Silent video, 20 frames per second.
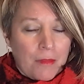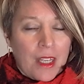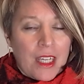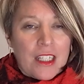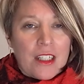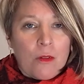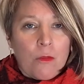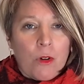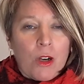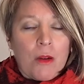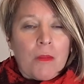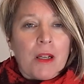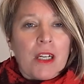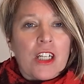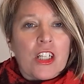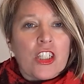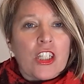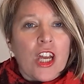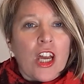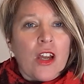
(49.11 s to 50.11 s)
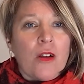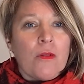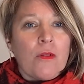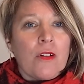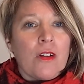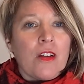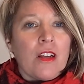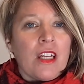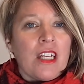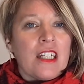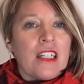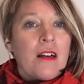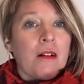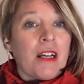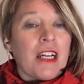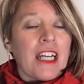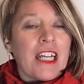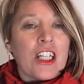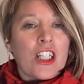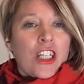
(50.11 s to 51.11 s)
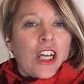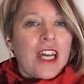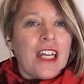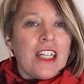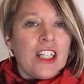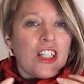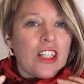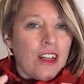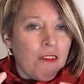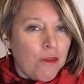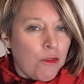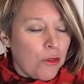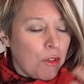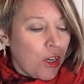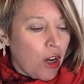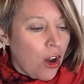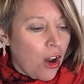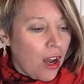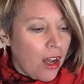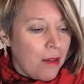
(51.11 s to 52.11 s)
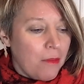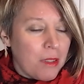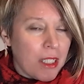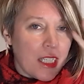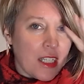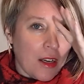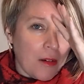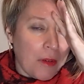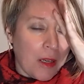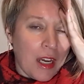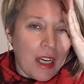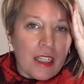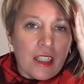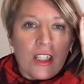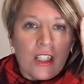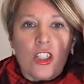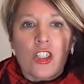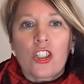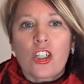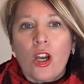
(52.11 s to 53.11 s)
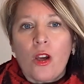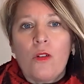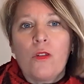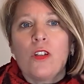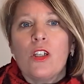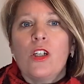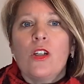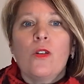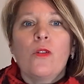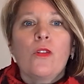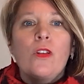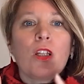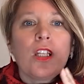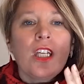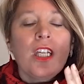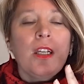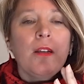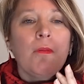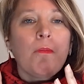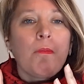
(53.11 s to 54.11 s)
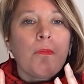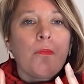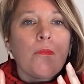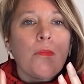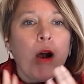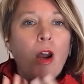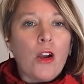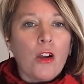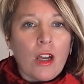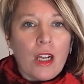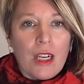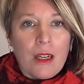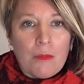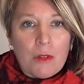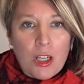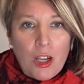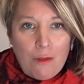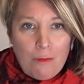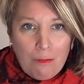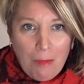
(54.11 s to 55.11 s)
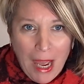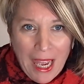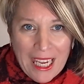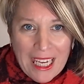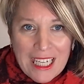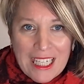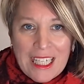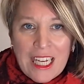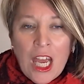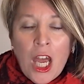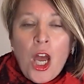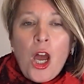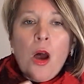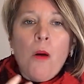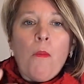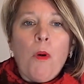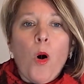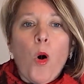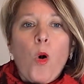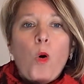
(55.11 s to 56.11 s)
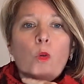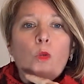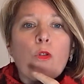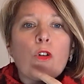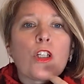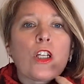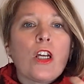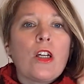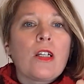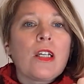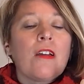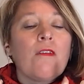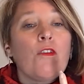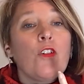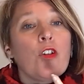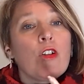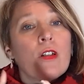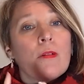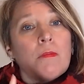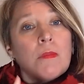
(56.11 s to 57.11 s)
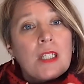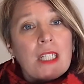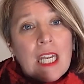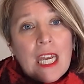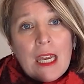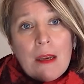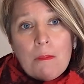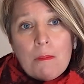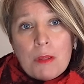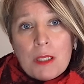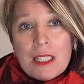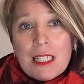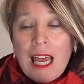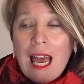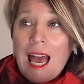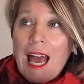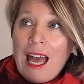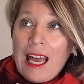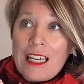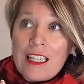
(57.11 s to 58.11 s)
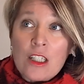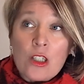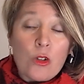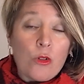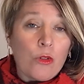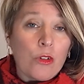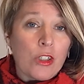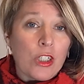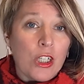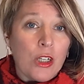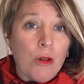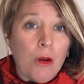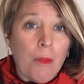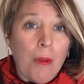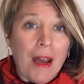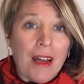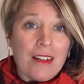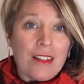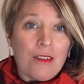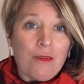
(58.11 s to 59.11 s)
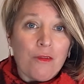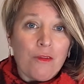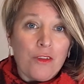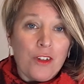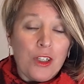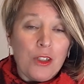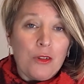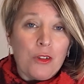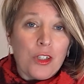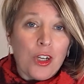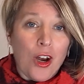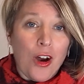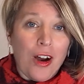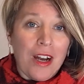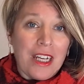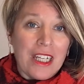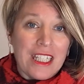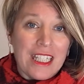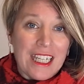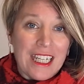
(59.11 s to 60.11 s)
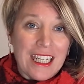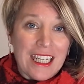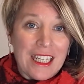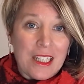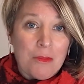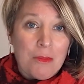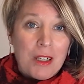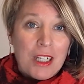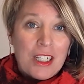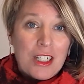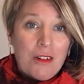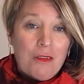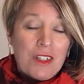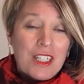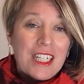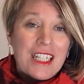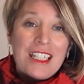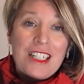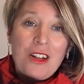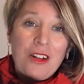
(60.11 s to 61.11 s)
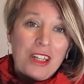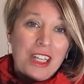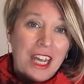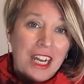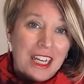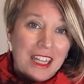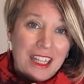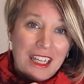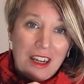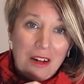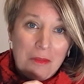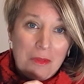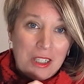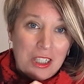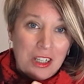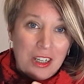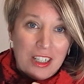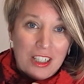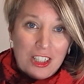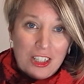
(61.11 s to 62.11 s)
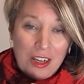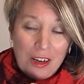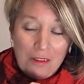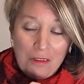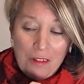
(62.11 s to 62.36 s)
So what I'm going to show is, I'm going to get changed several times, is I'm going to show you the pogonips I've made, but also give you some tips and talk to you about some future ideas, because obviously it's not the only thing I've been doing during